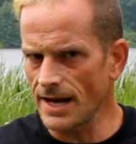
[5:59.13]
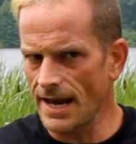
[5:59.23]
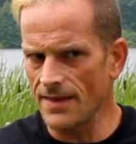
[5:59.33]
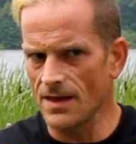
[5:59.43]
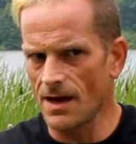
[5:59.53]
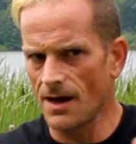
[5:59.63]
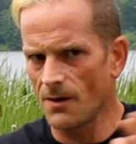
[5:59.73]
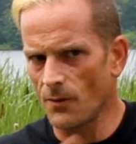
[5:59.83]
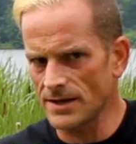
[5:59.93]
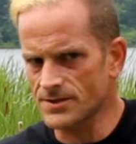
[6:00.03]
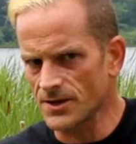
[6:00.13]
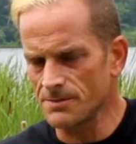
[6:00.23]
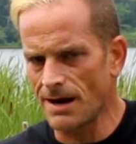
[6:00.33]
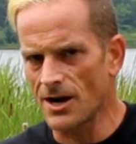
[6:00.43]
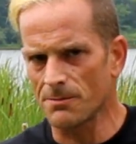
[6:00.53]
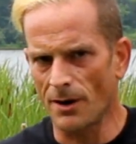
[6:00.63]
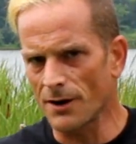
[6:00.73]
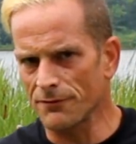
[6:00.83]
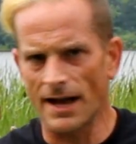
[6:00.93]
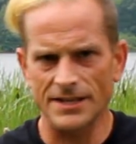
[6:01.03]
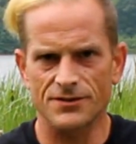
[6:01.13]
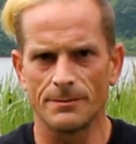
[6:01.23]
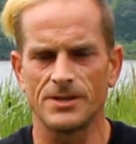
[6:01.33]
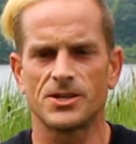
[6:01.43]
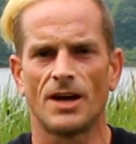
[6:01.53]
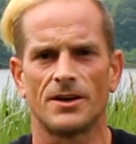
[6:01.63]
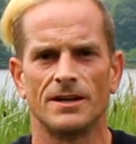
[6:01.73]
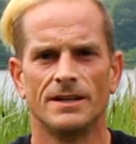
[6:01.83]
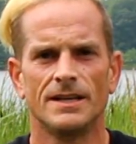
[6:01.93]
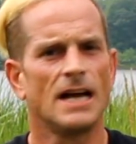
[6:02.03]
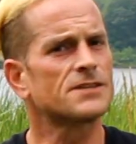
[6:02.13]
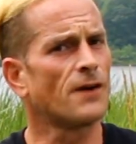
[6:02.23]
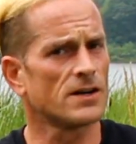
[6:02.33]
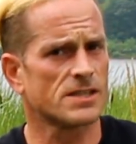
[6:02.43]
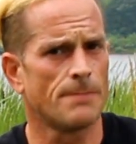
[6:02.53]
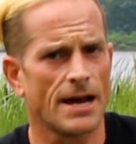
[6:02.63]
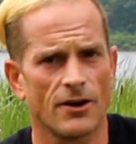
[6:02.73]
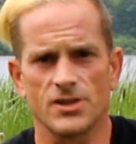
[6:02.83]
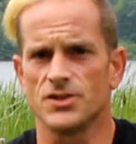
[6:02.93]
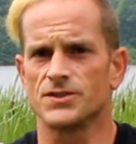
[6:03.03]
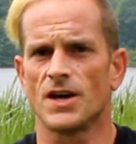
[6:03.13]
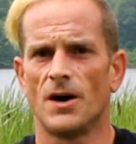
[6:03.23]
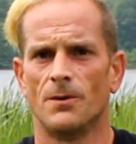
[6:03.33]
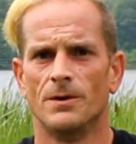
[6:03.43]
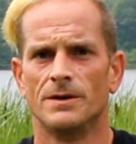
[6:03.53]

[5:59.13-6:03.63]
and the western monarch butterflies from each other as far as the migrations go?